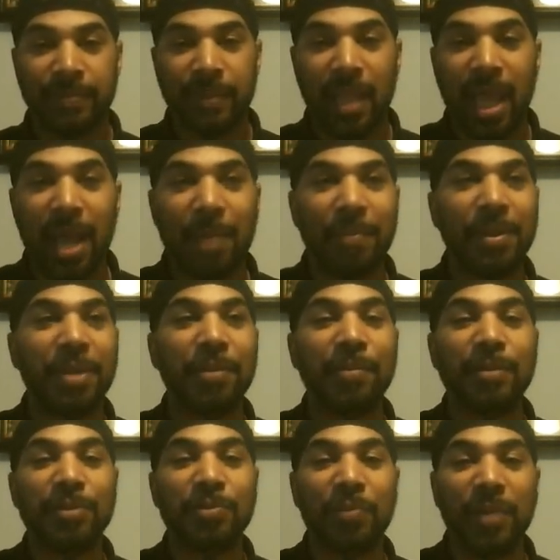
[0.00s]
How many
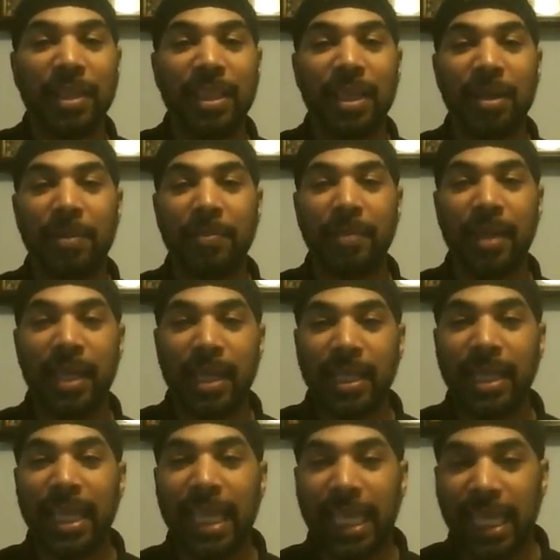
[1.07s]
was with him in
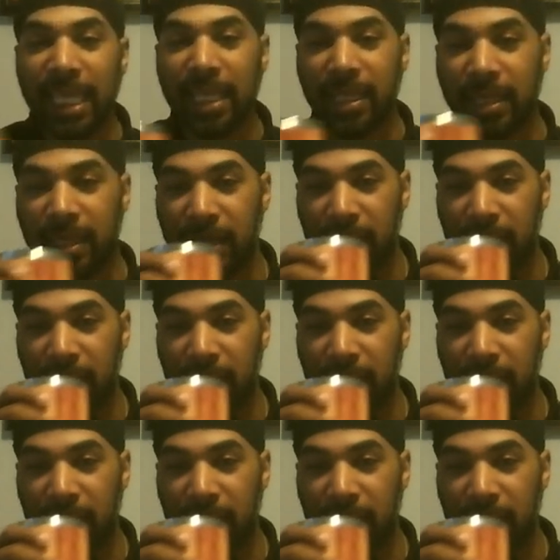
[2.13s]
the end?